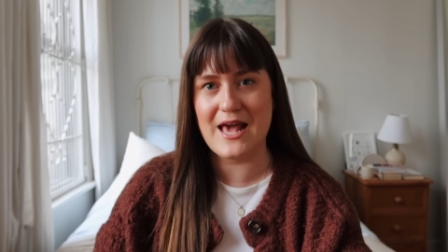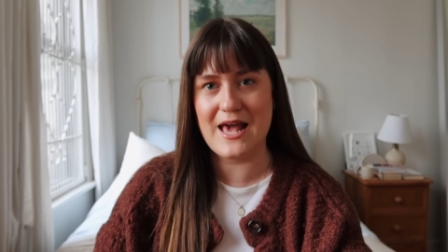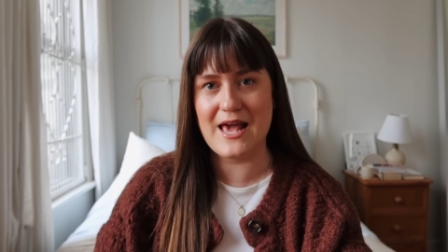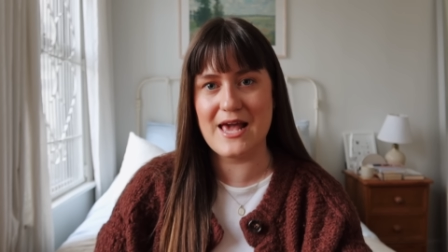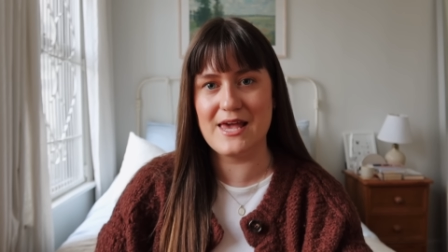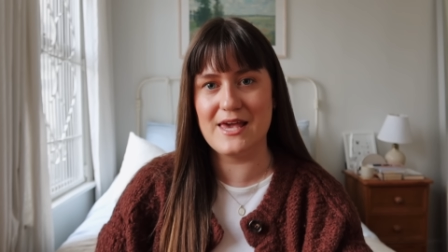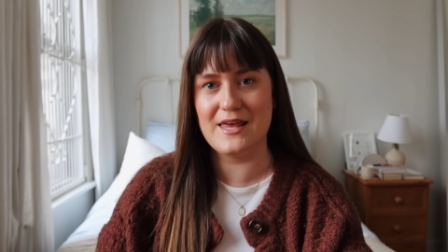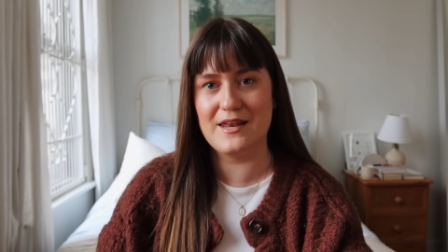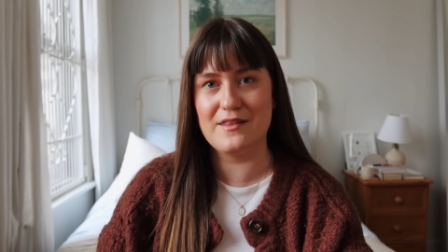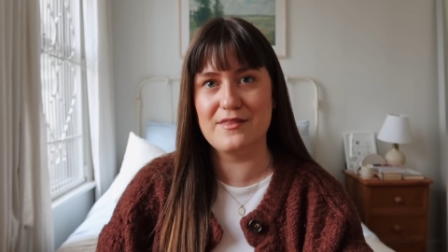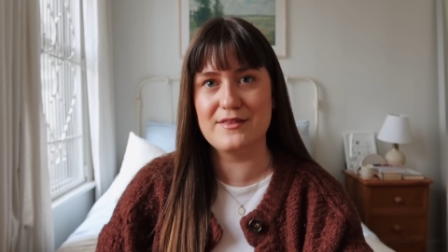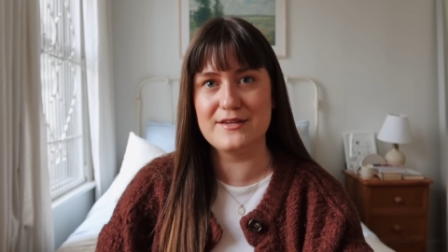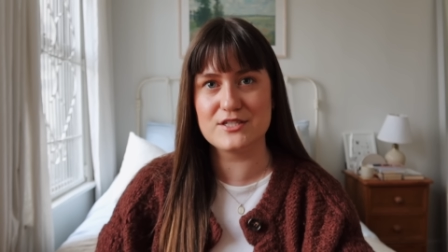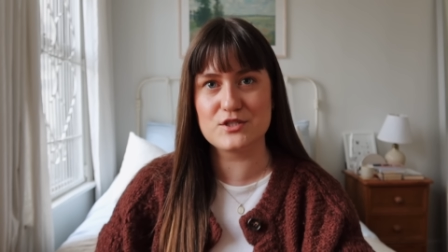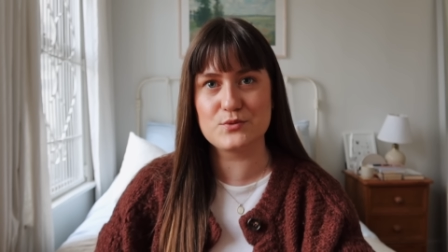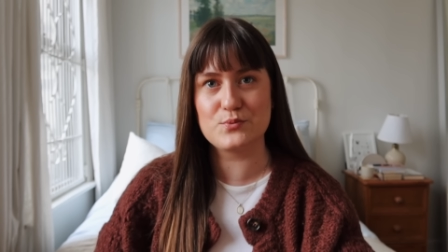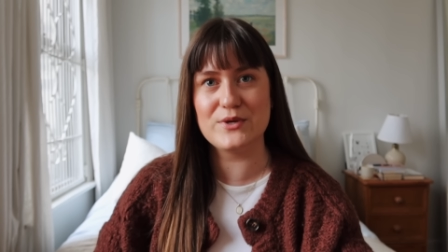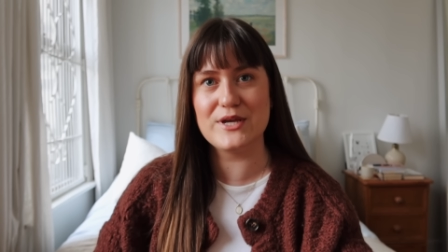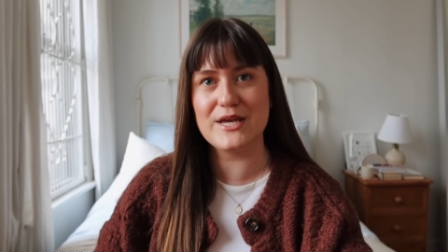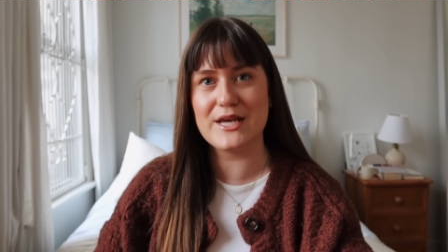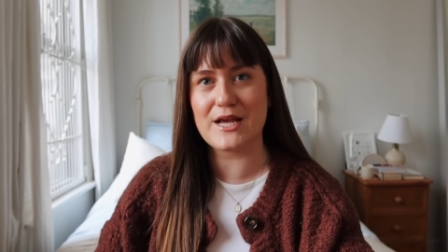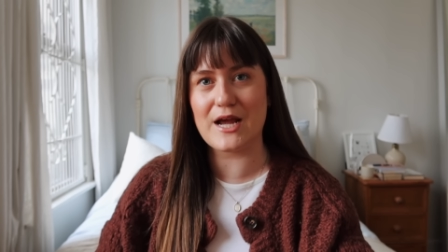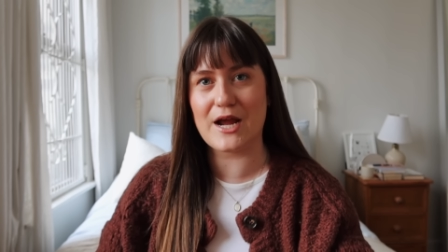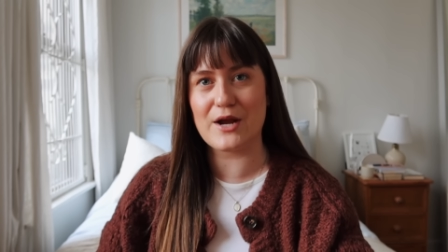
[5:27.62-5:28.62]
And this
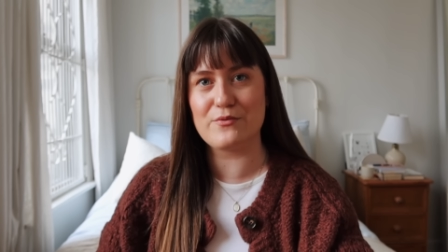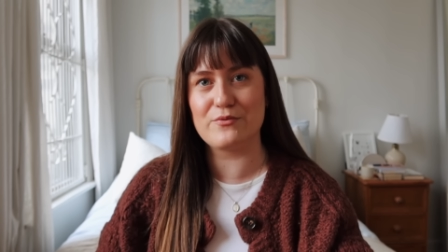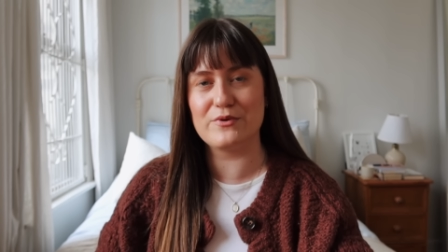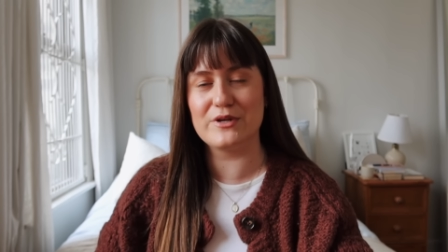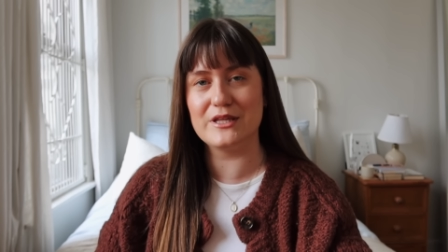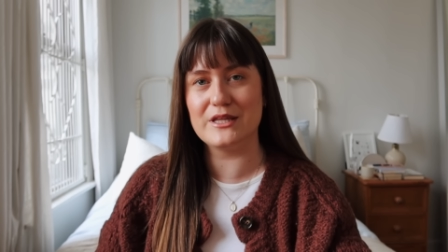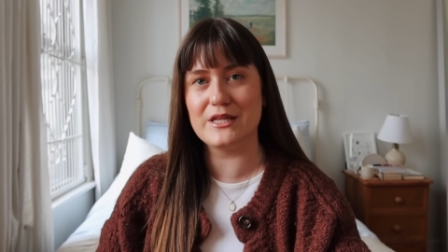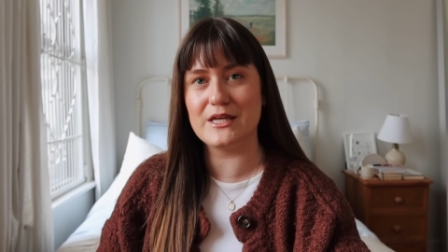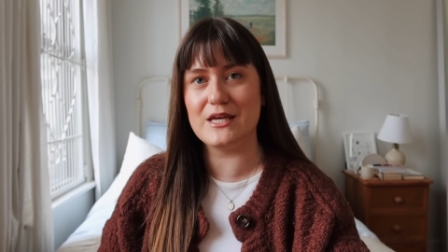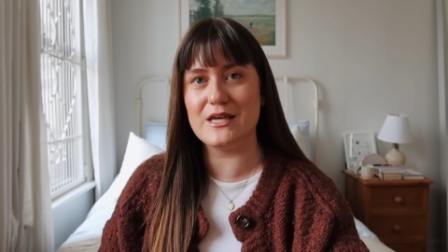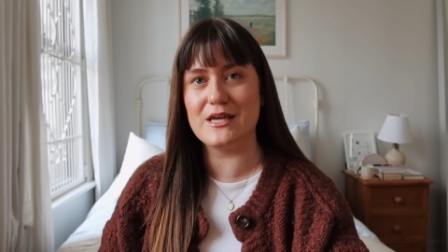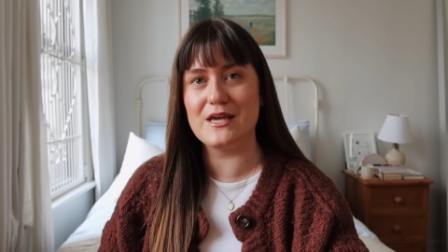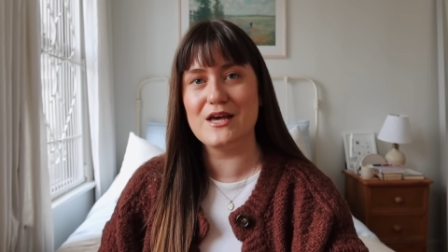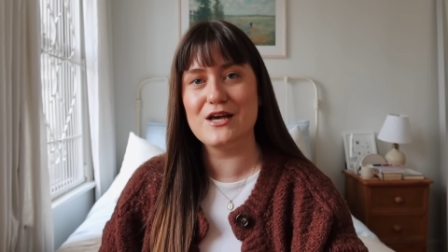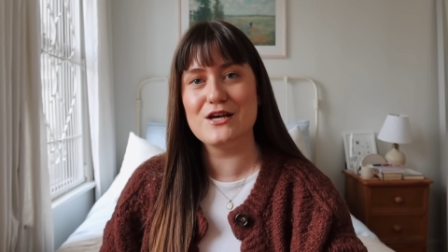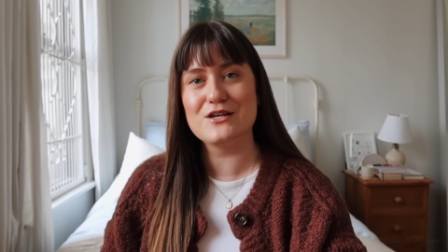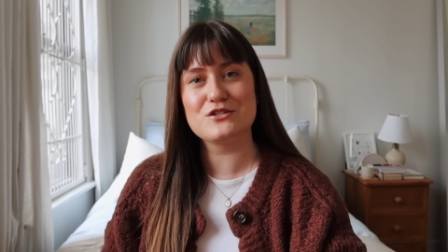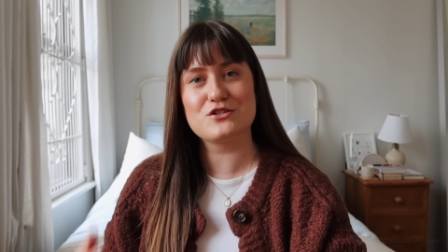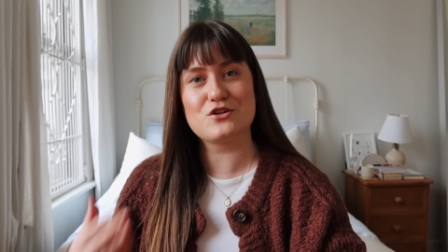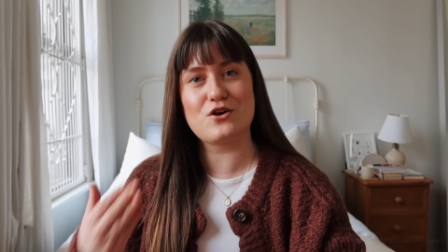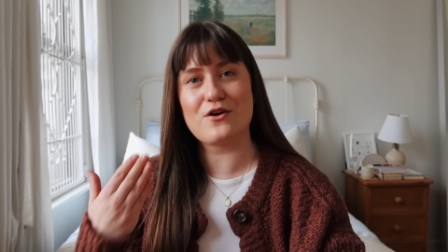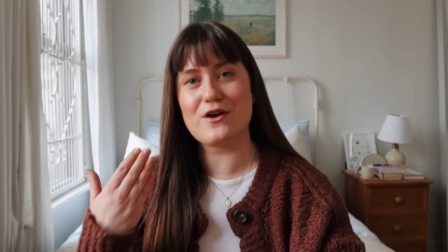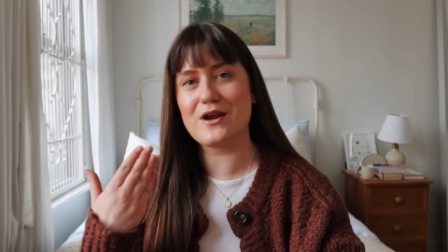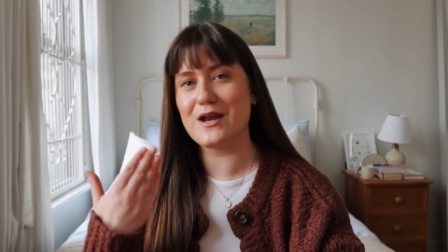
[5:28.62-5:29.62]
week I really
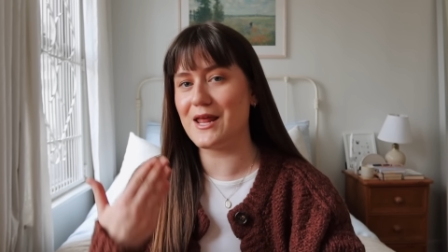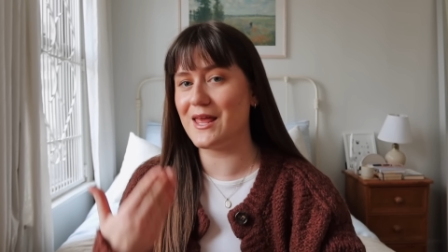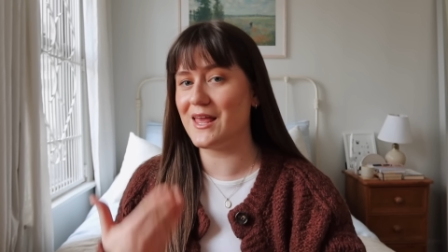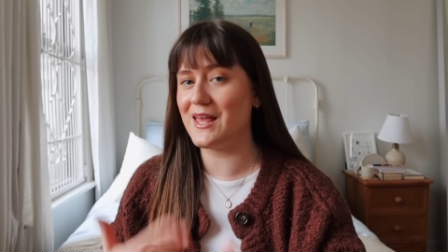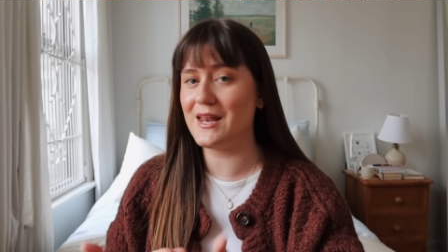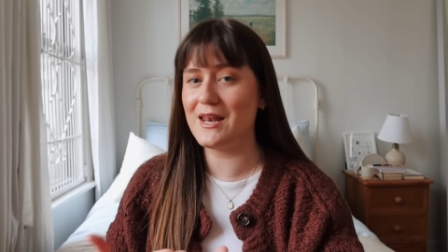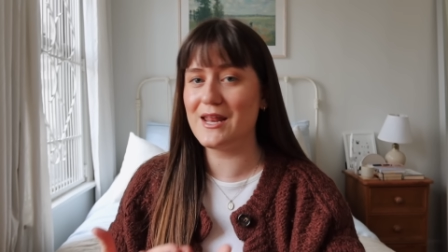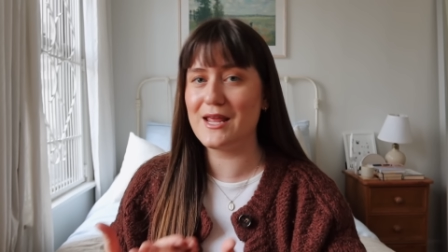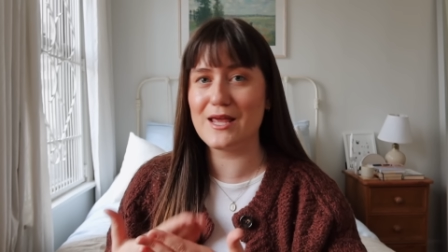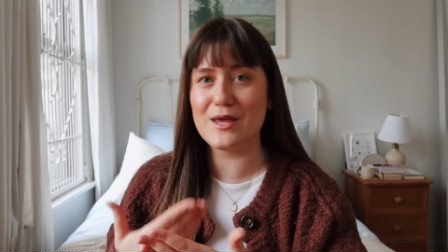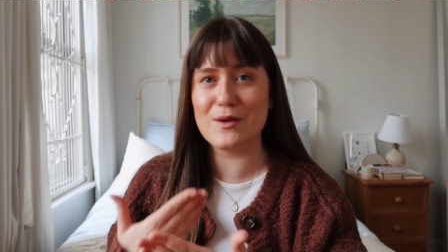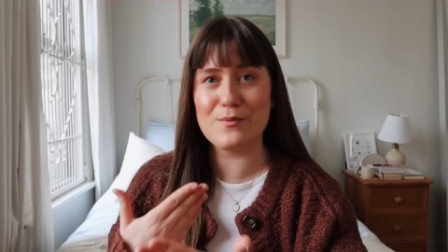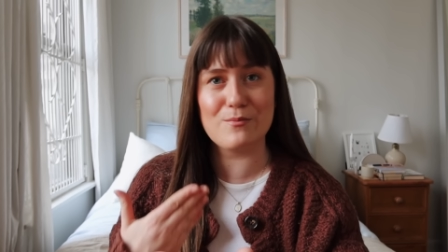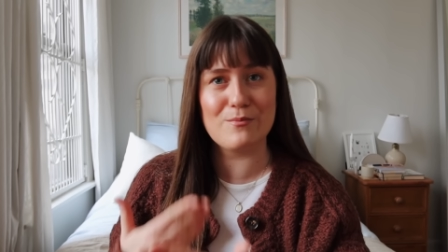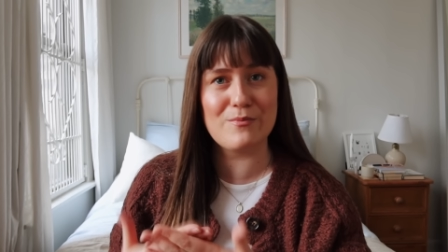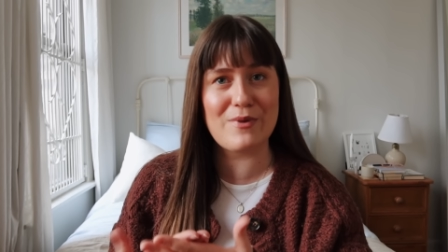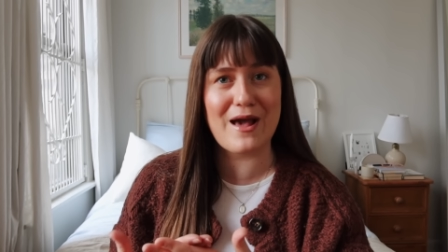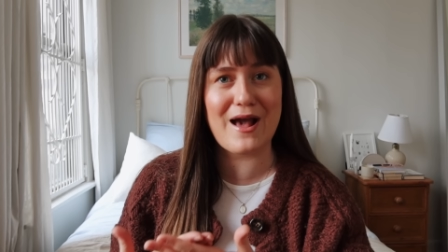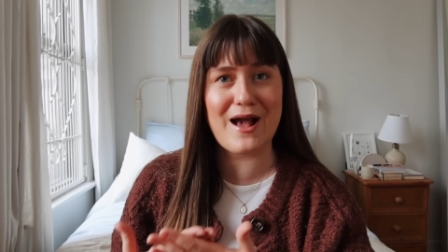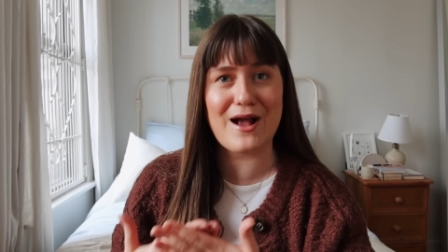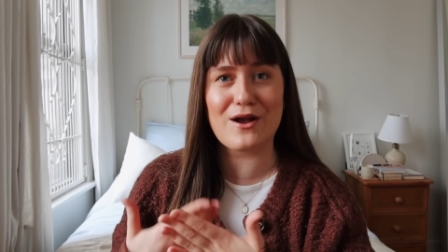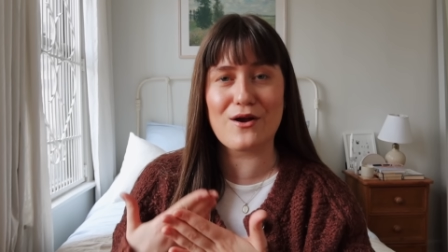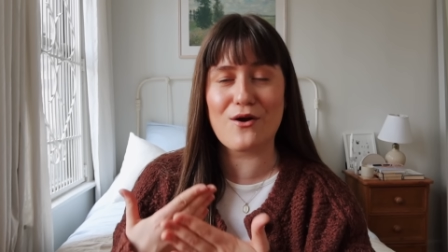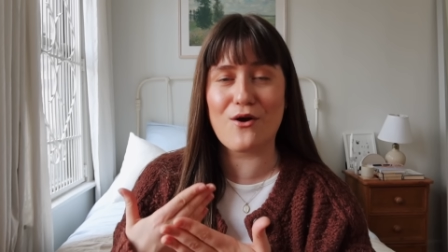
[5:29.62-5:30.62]
started hitting it
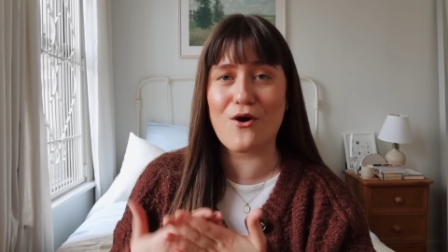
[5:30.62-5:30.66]
back